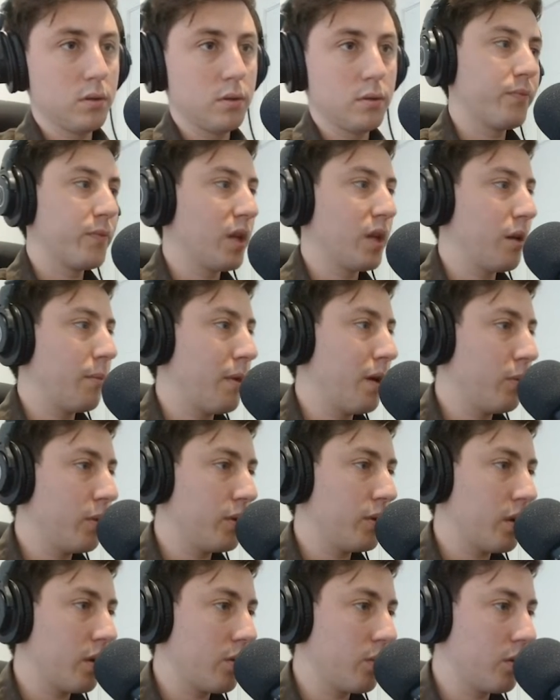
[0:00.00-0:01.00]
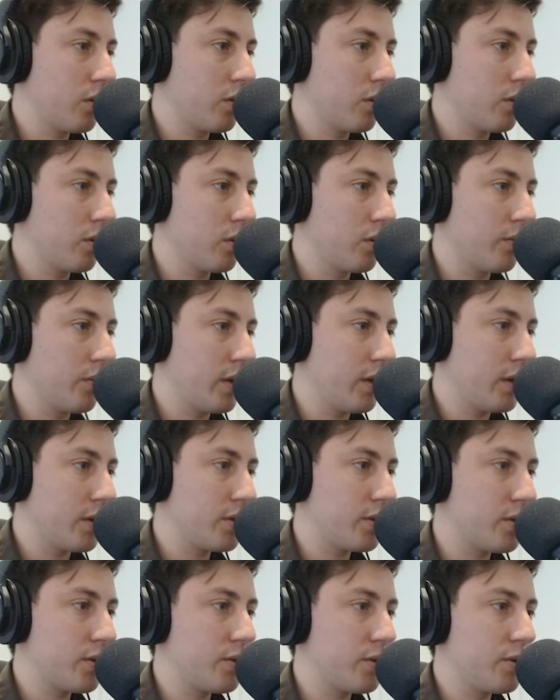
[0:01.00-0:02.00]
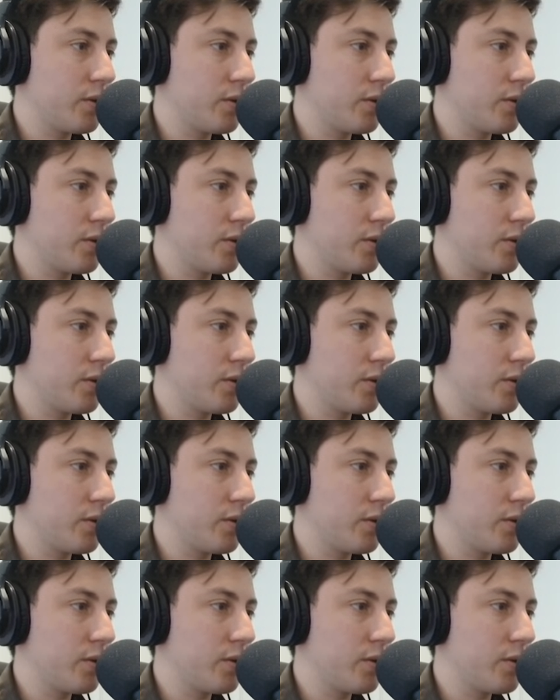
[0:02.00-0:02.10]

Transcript: And maybe we don't want all of this